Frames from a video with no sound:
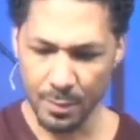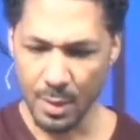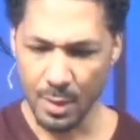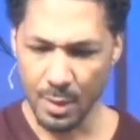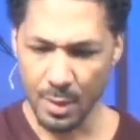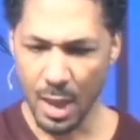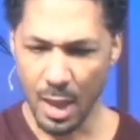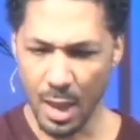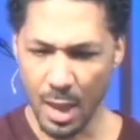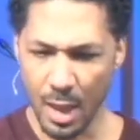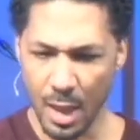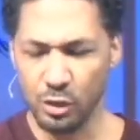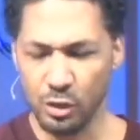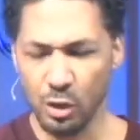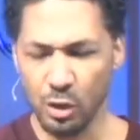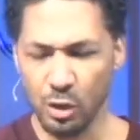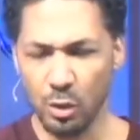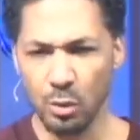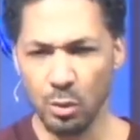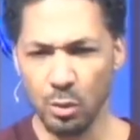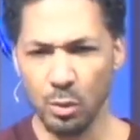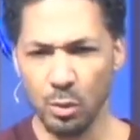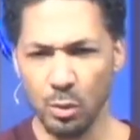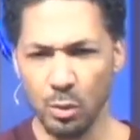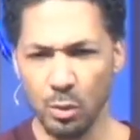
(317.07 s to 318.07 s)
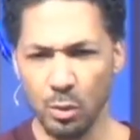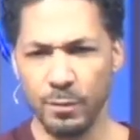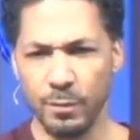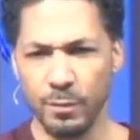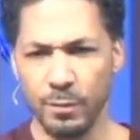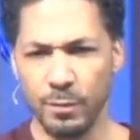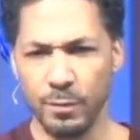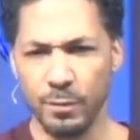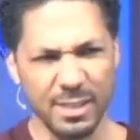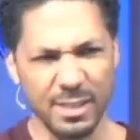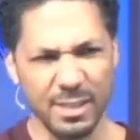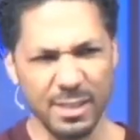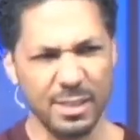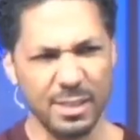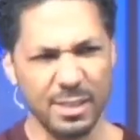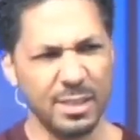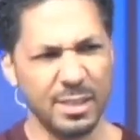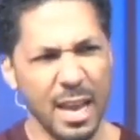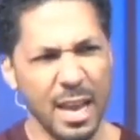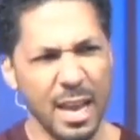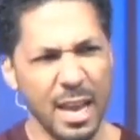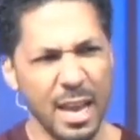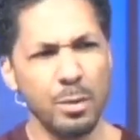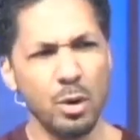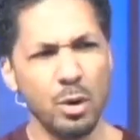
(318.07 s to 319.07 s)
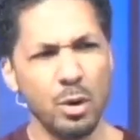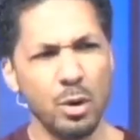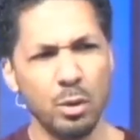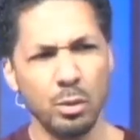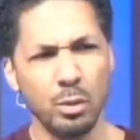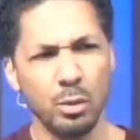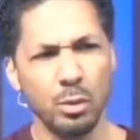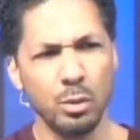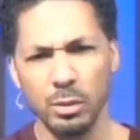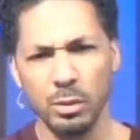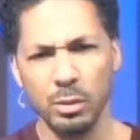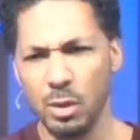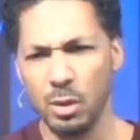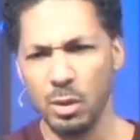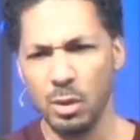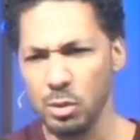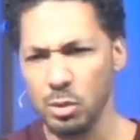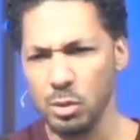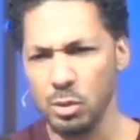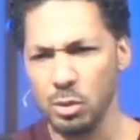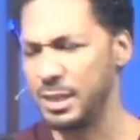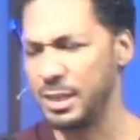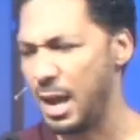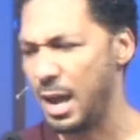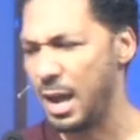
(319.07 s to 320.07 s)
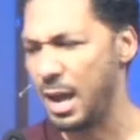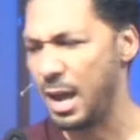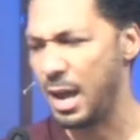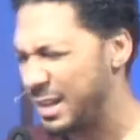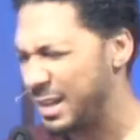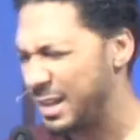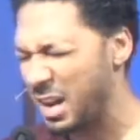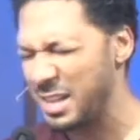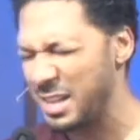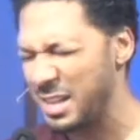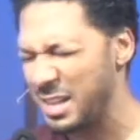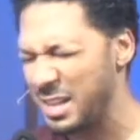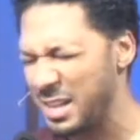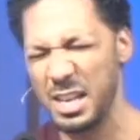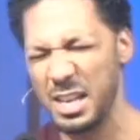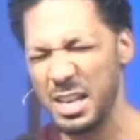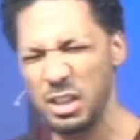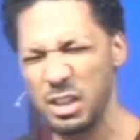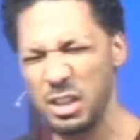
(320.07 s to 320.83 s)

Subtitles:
And so vexed, Samuel goes to God, and God says,